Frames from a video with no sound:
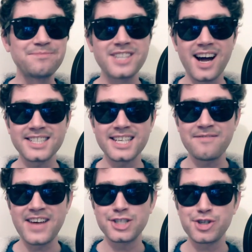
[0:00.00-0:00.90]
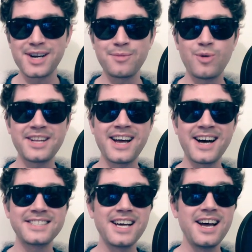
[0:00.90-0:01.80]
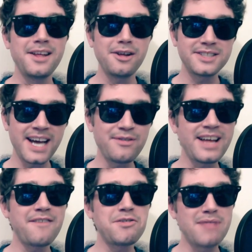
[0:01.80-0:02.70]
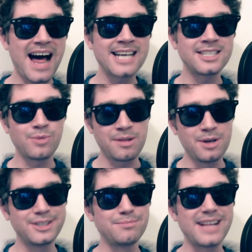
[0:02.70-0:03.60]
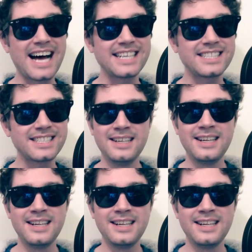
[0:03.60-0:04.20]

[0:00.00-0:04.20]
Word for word: Toxic Avenger and whatnot, you'll definitely have a blast with Mutant Blast.